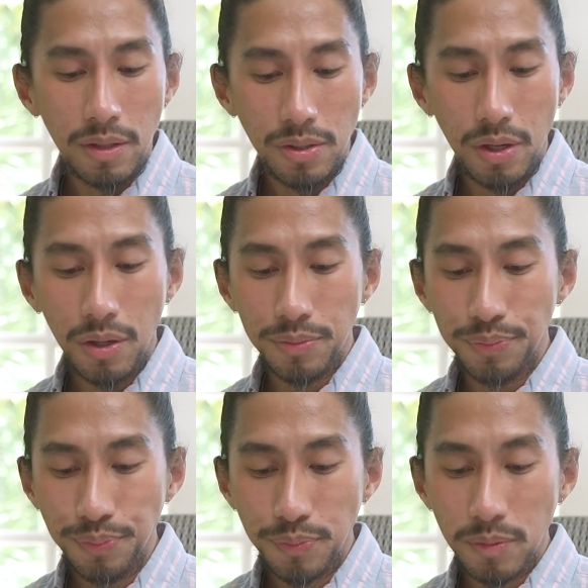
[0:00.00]

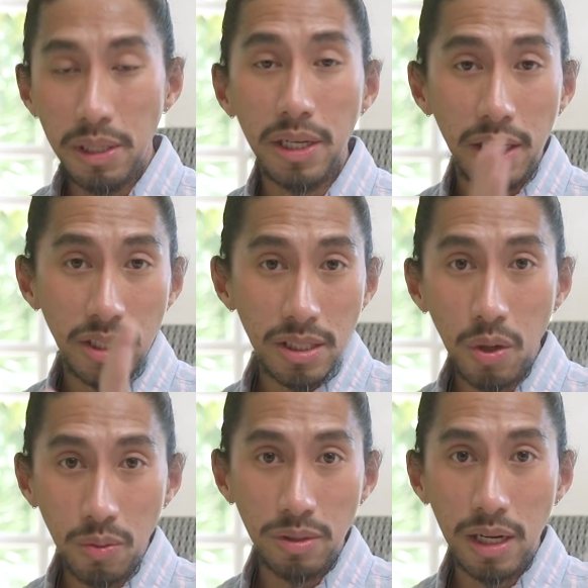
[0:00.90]
So, meaning I just
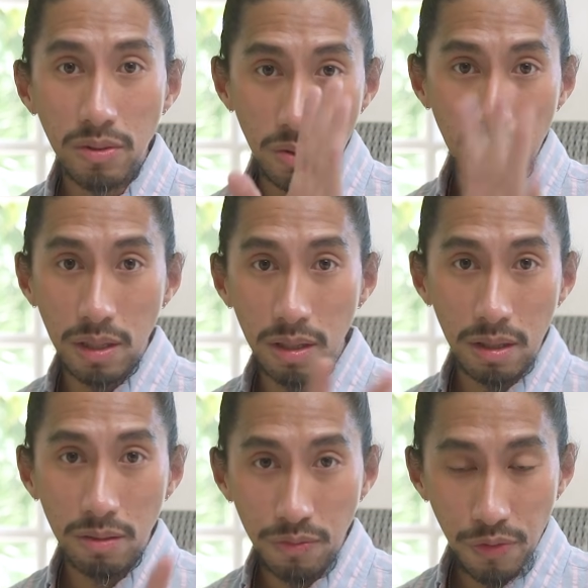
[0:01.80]
honed down to
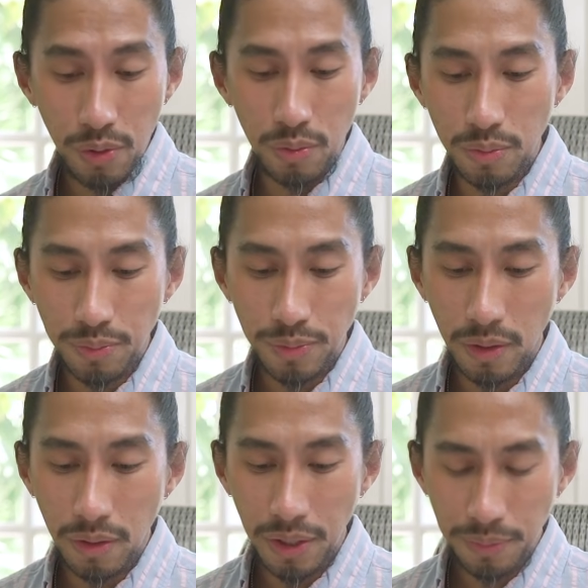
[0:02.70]
the few,
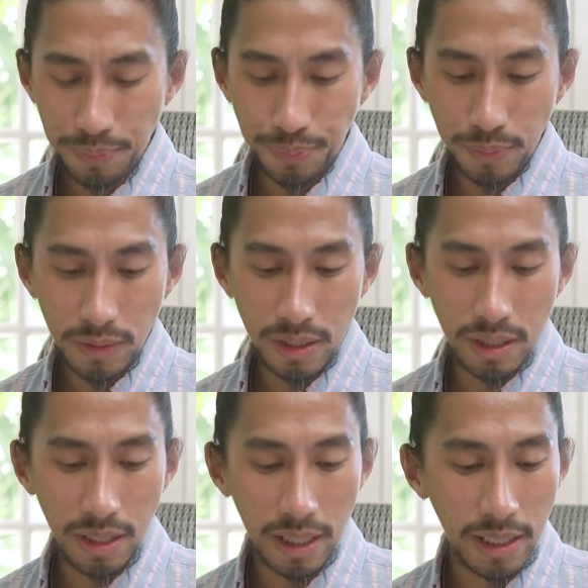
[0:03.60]
okay? These
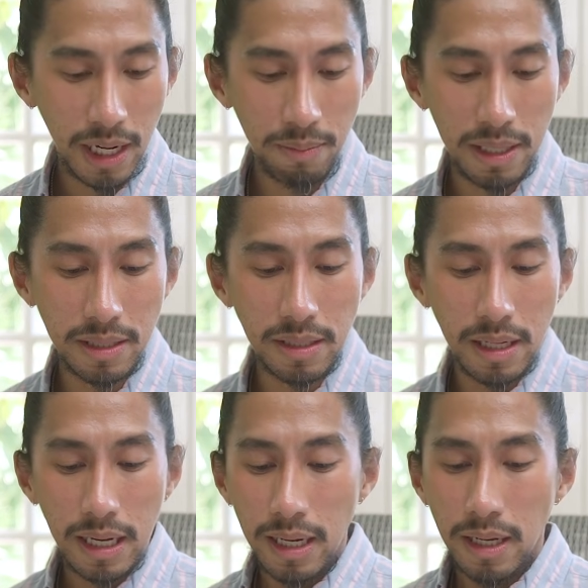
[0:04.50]
are not timeless.
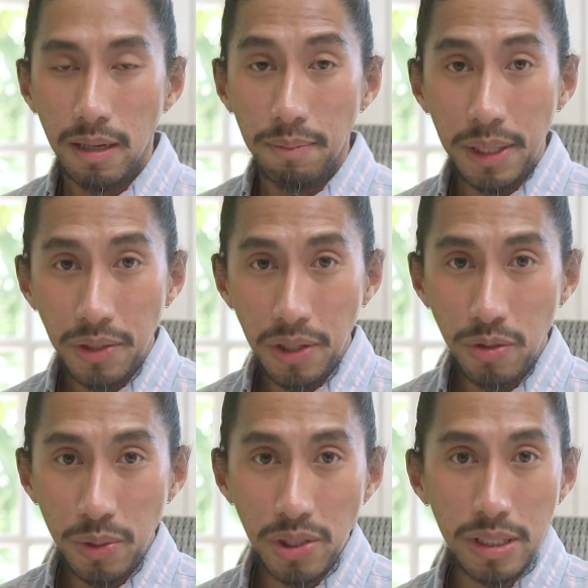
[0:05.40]
But your
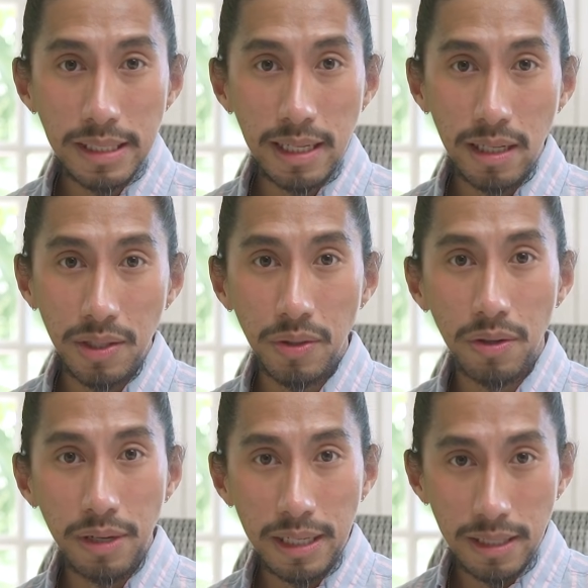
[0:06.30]
intuition is telling you
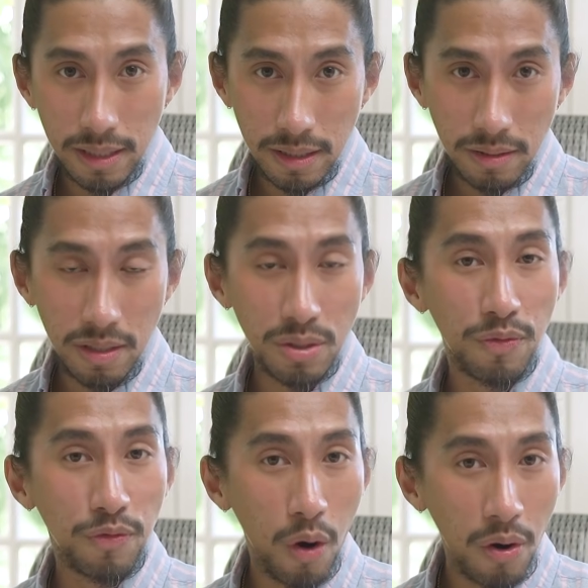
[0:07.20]
already, this
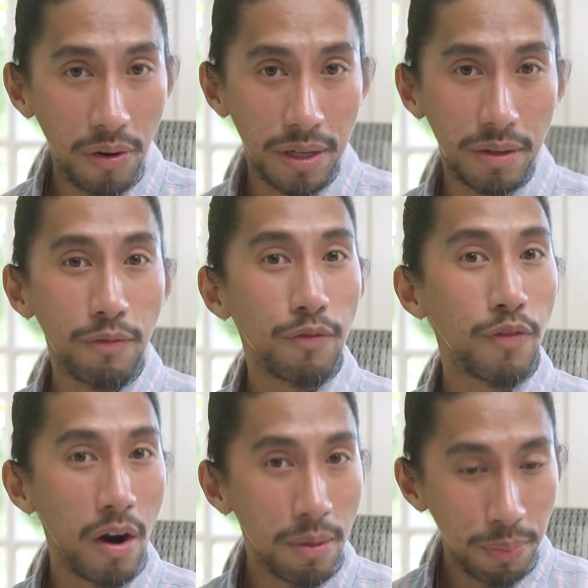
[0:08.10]
foreign,
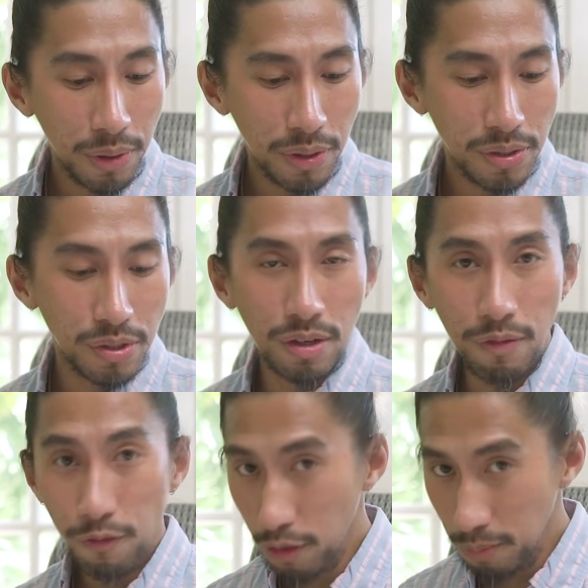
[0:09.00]
far person
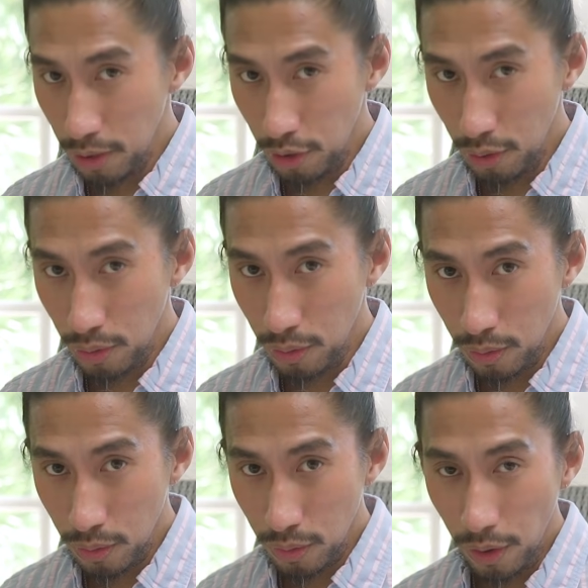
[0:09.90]
from you,
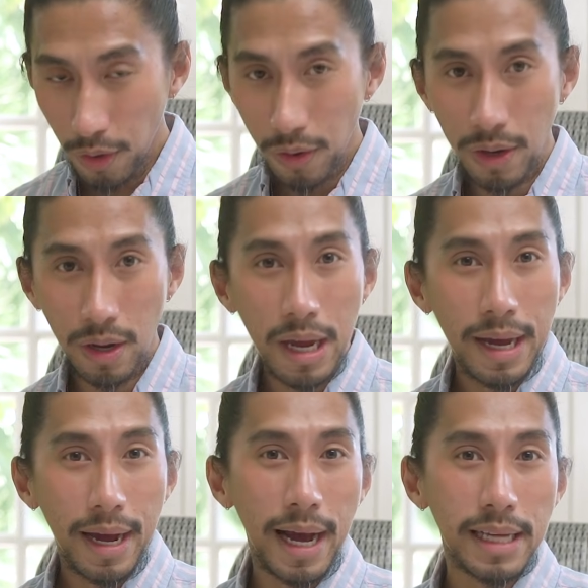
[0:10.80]
okay,
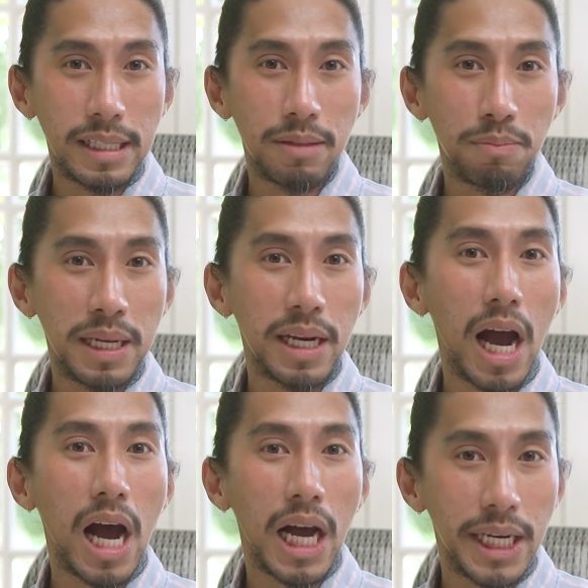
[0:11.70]
hasn't been
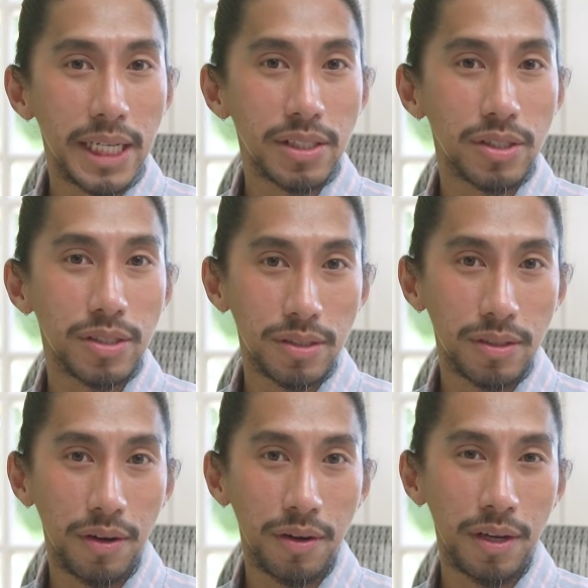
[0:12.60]
honest,
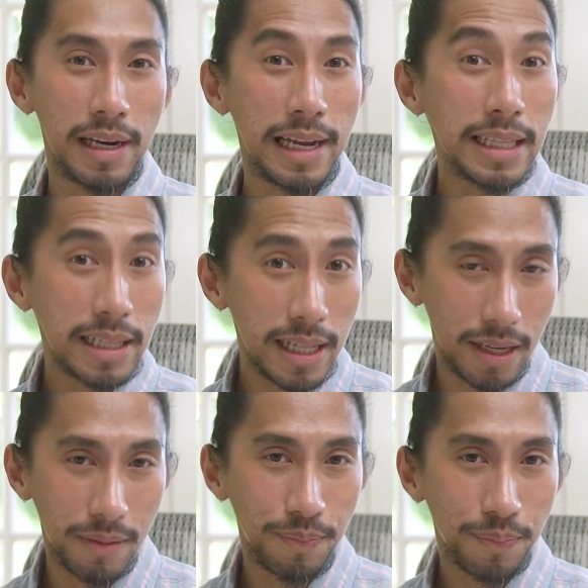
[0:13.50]
okay,
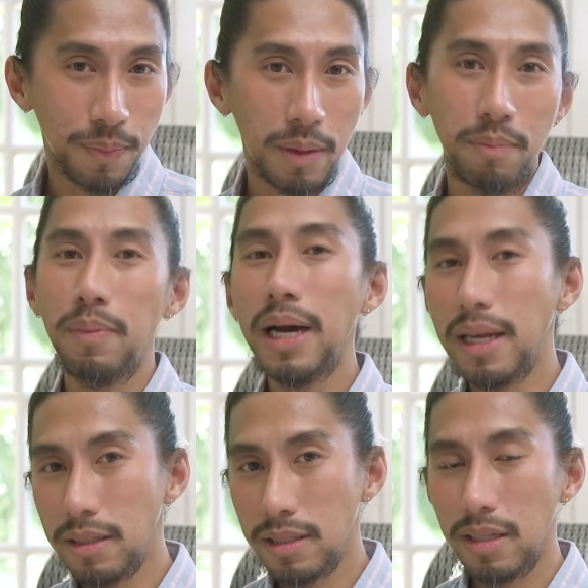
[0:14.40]
lately.
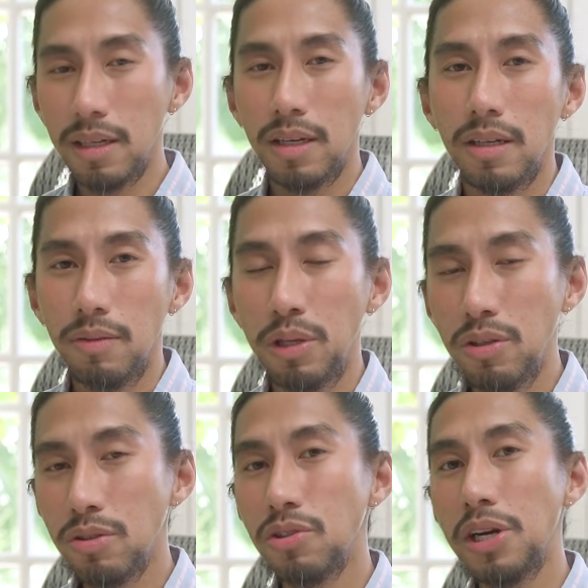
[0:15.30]
But... when
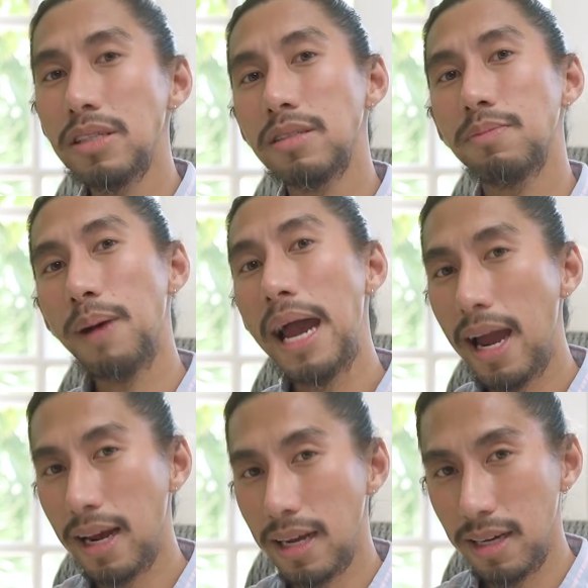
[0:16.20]
you trace
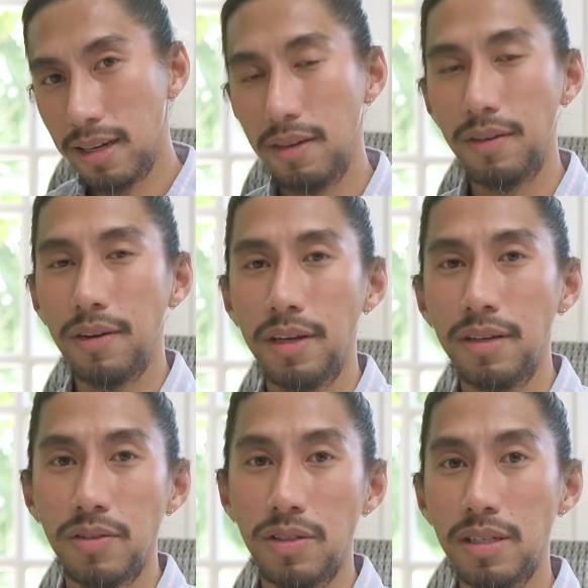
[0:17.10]
back, okay,
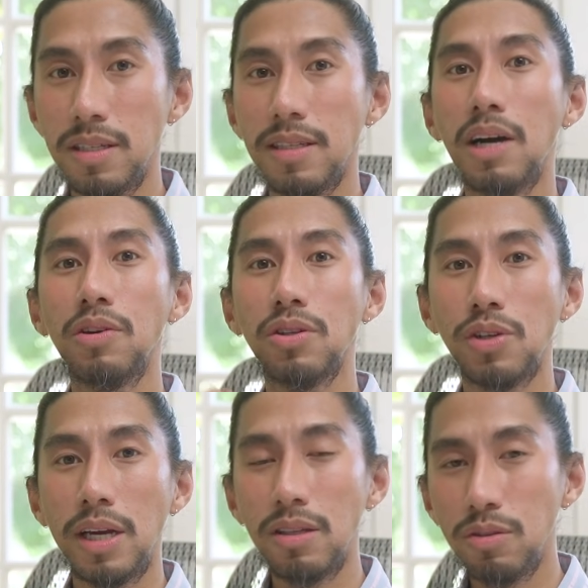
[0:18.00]
because this is now you're
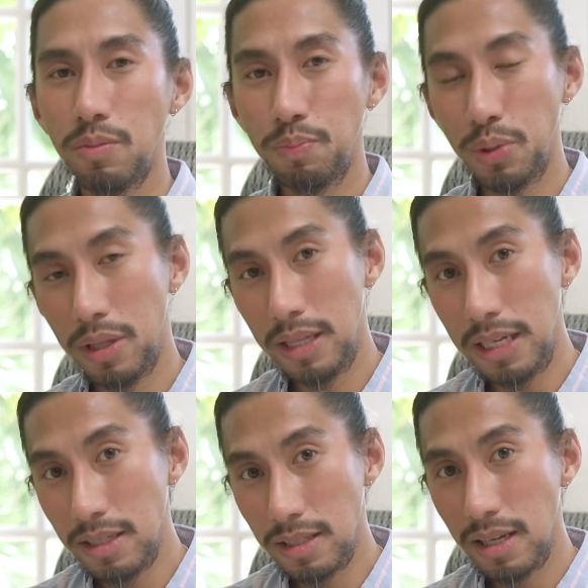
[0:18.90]
trying to put
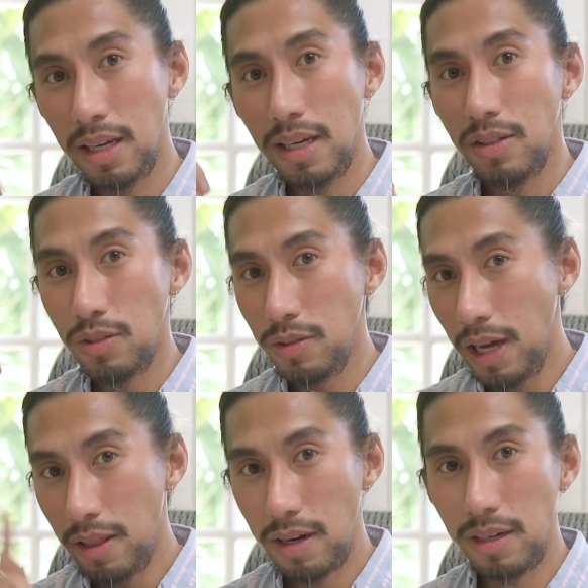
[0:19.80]
things
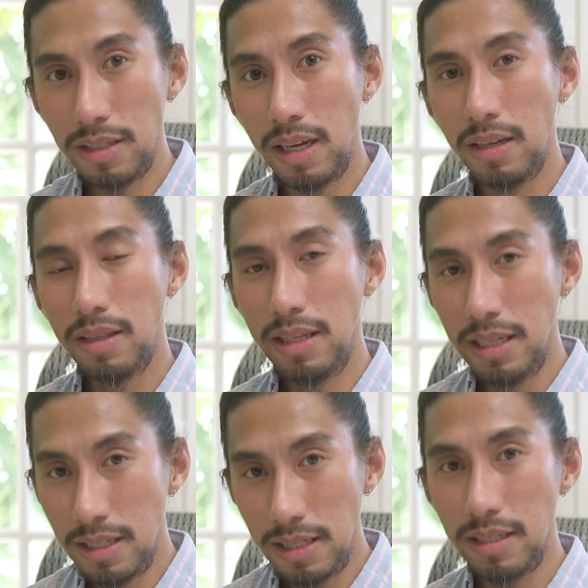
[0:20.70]
together. It's like,
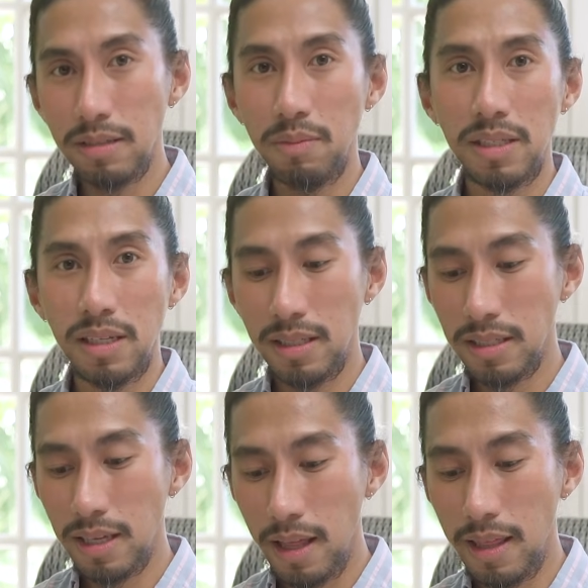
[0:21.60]
this doesn't make
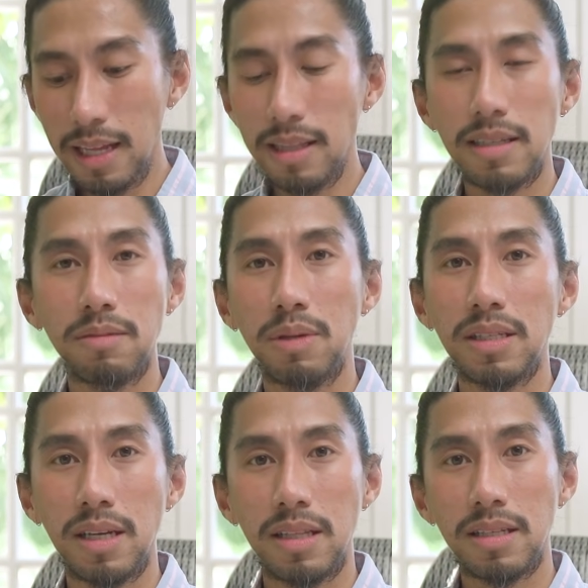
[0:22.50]
sense, that doesn't make
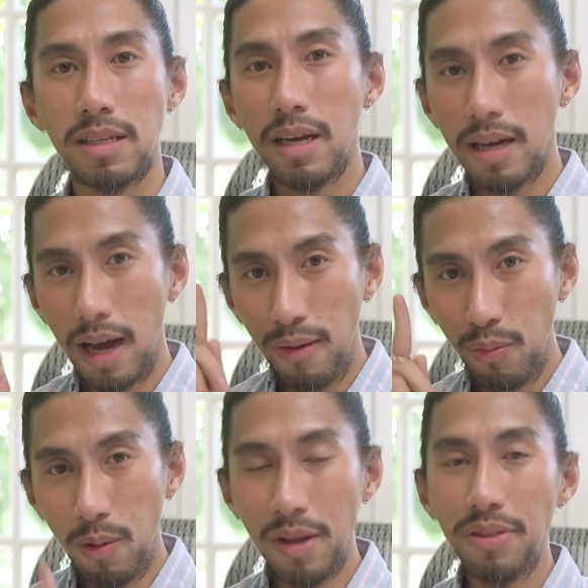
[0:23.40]
sense. I
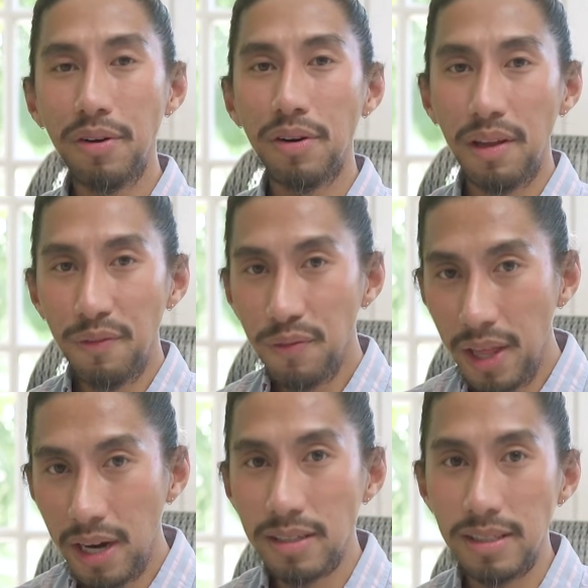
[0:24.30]
wonder if
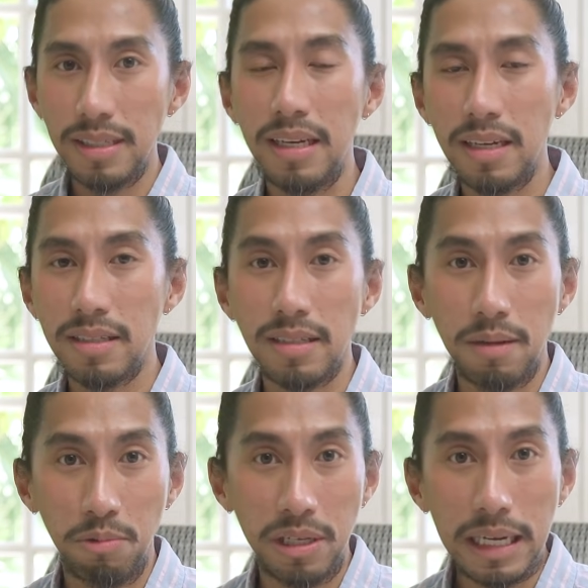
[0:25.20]
they're seeing
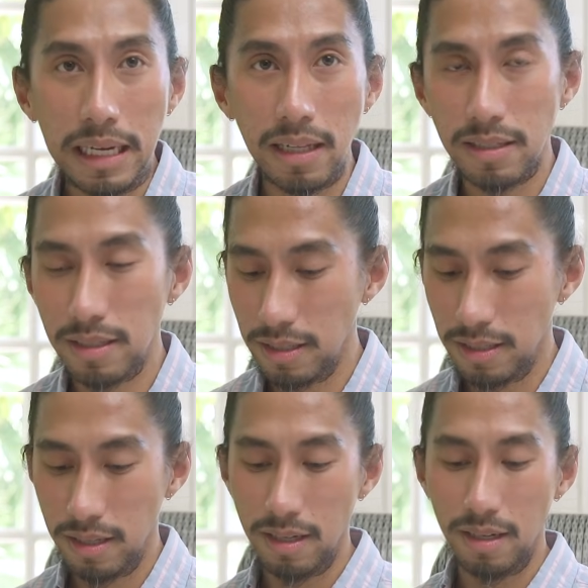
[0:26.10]
someone else.